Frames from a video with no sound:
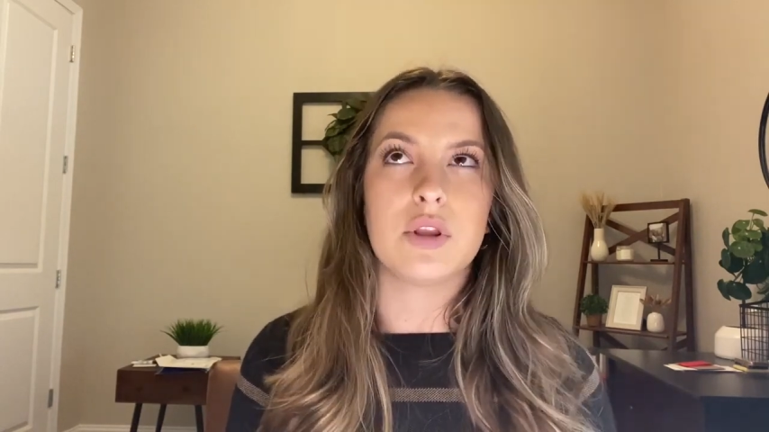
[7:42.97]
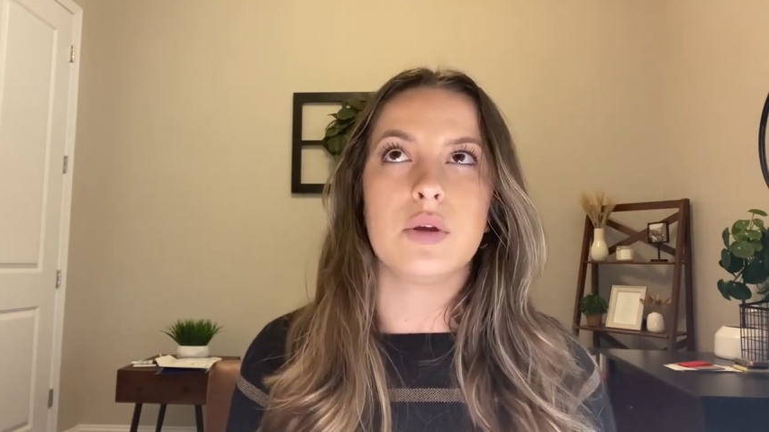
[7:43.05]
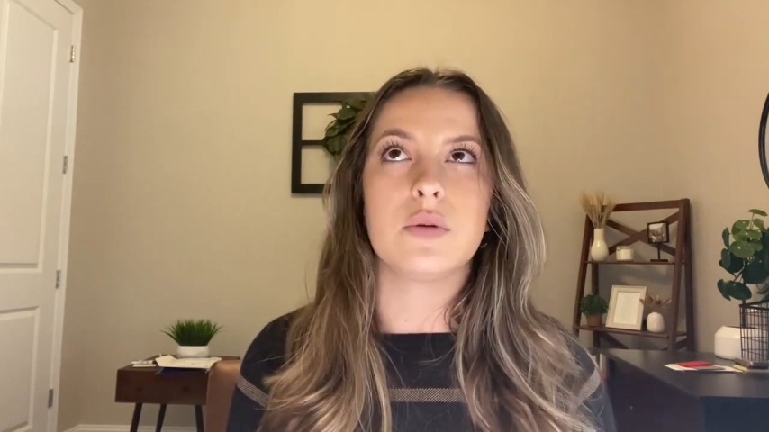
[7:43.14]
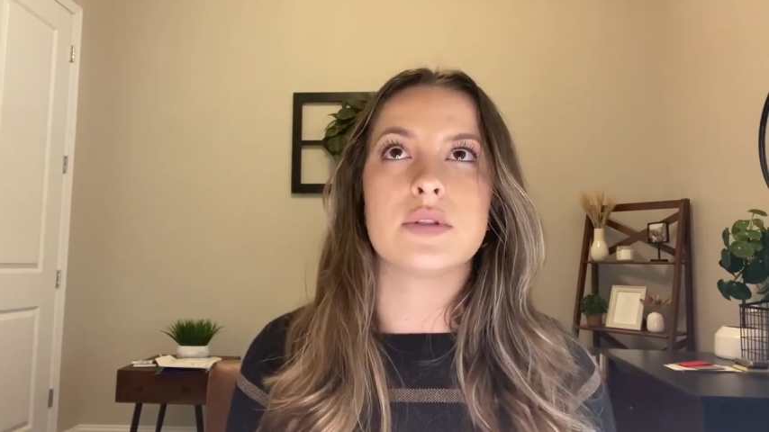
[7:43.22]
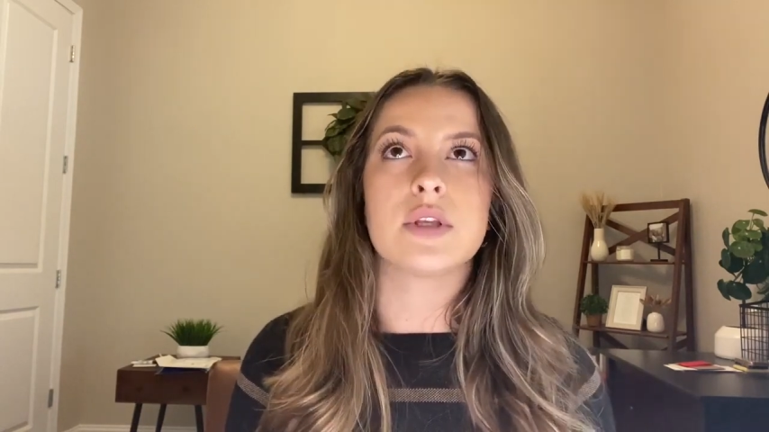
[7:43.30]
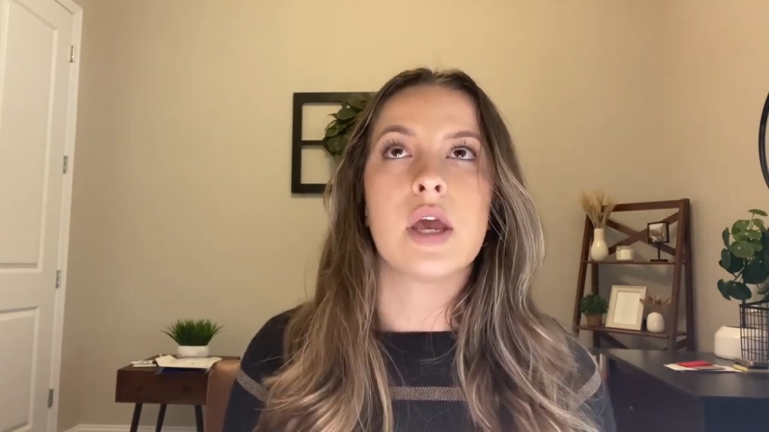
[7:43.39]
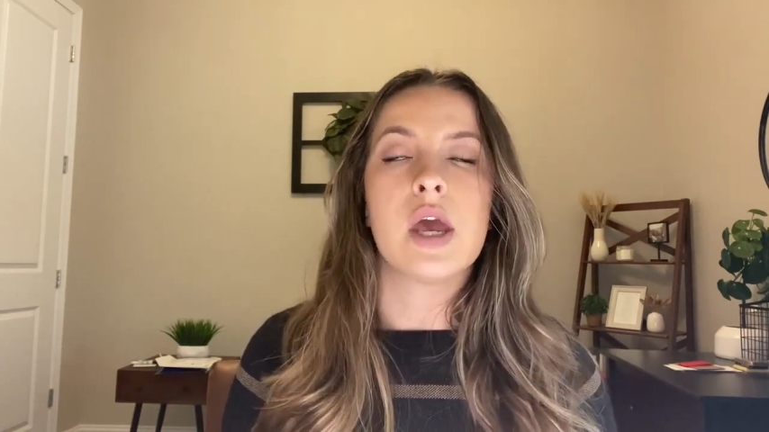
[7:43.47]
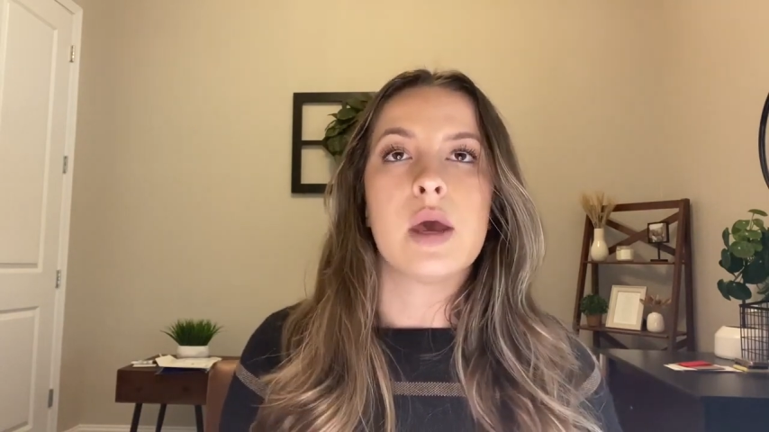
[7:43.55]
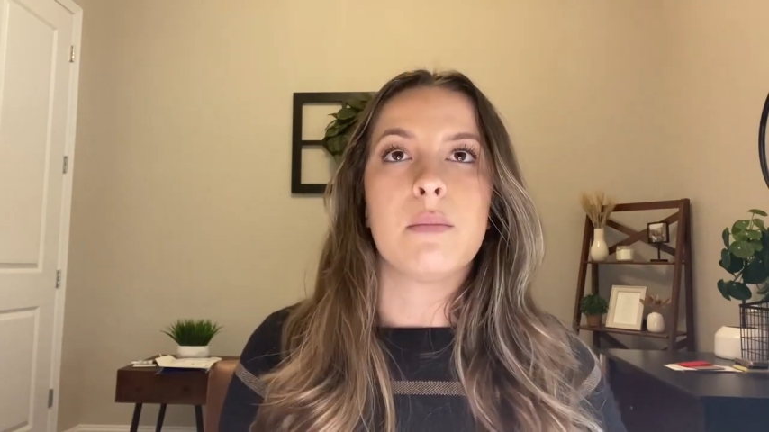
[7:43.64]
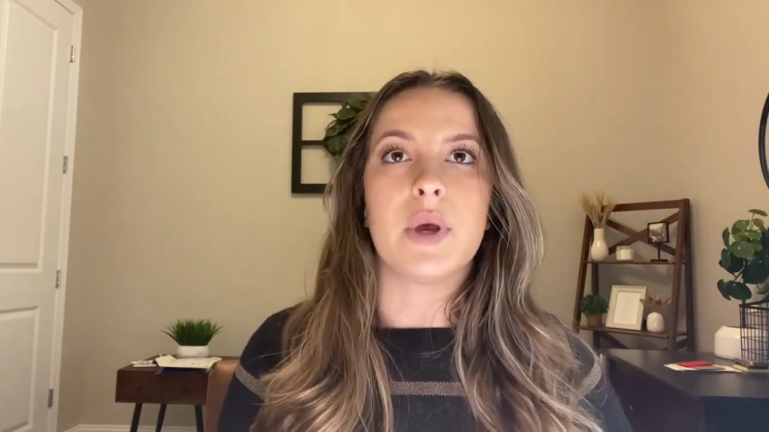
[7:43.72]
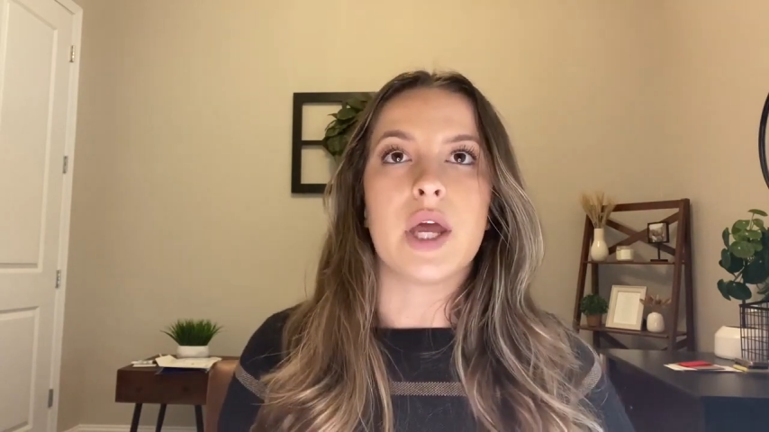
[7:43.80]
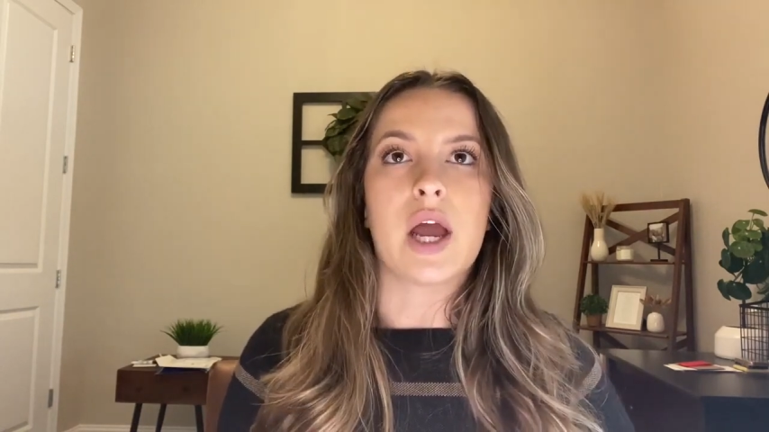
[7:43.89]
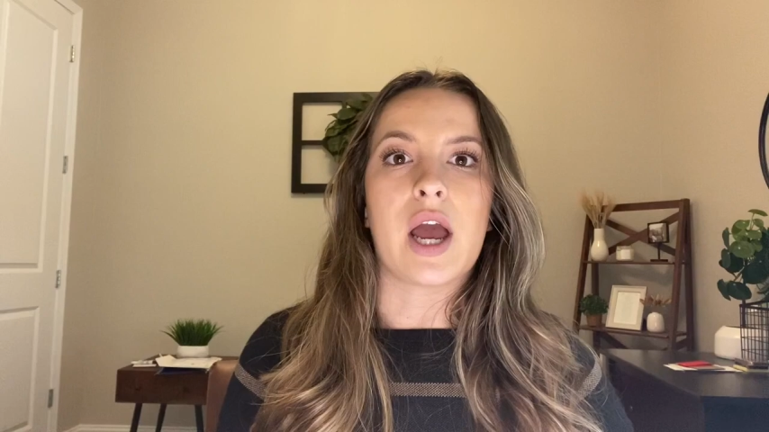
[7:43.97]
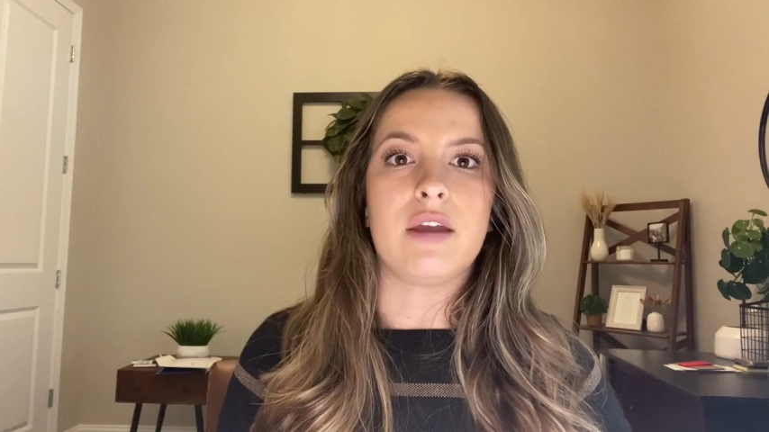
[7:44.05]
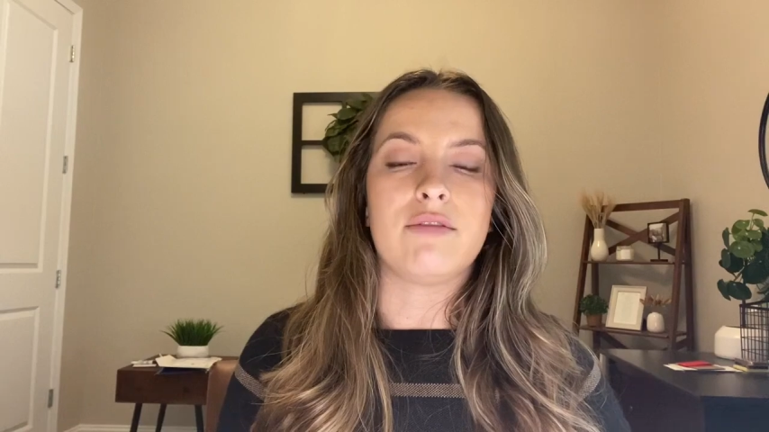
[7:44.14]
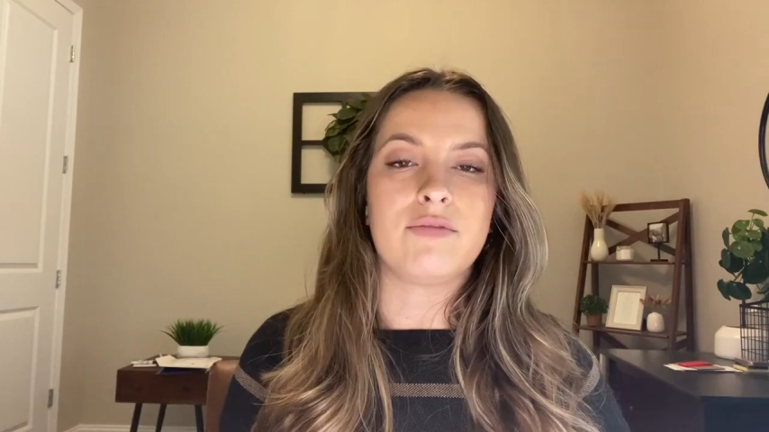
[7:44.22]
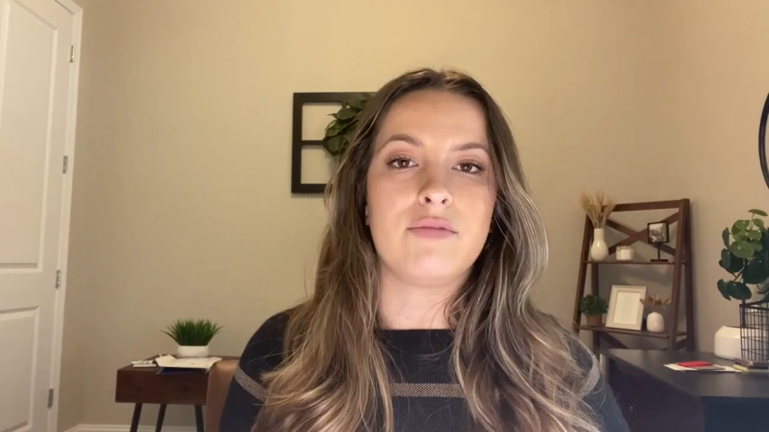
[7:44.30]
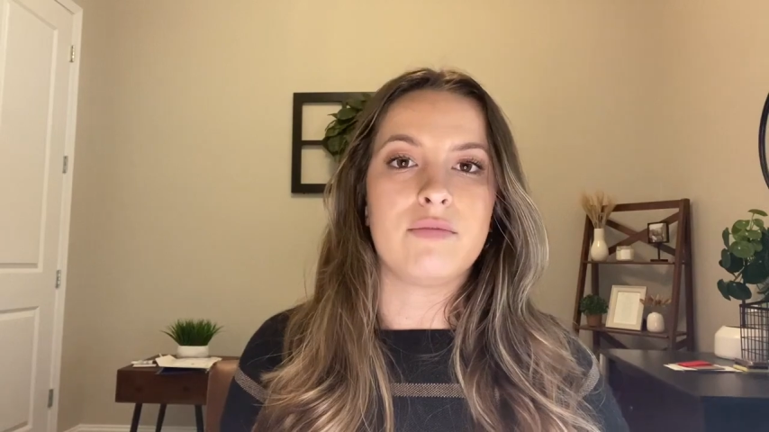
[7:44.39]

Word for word: those, but I've,